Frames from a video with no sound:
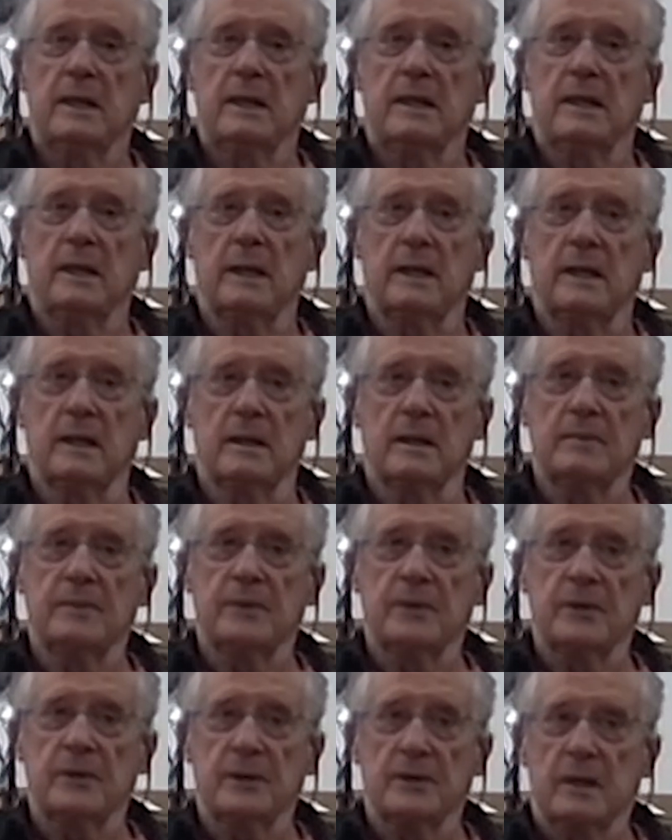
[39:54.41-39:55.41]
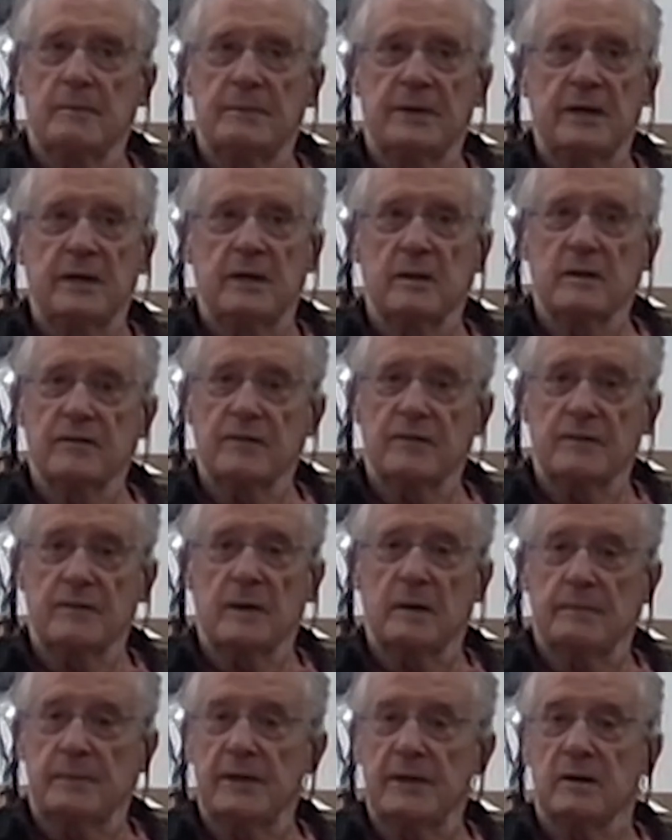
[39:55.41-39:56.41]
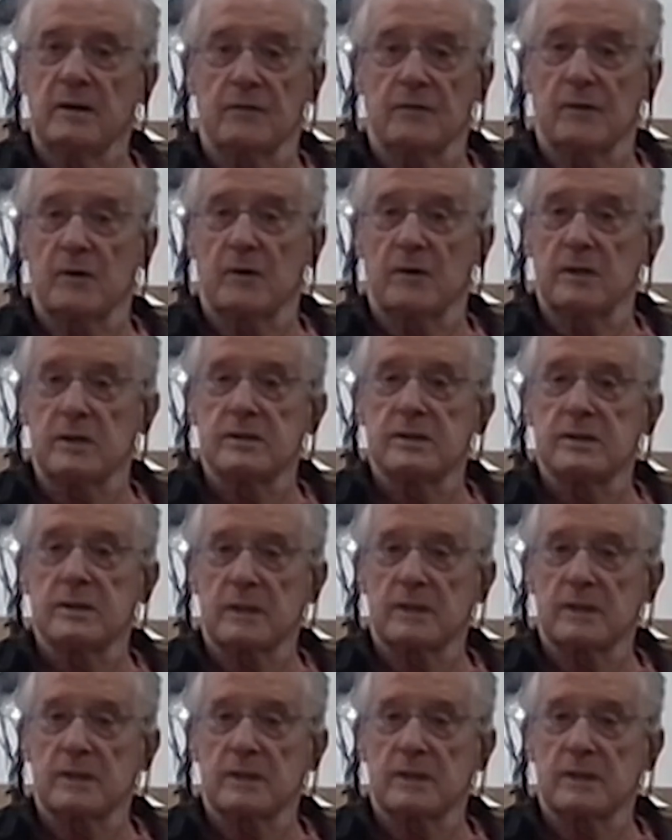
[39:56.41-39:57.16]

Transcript: and I built a bigger furnace,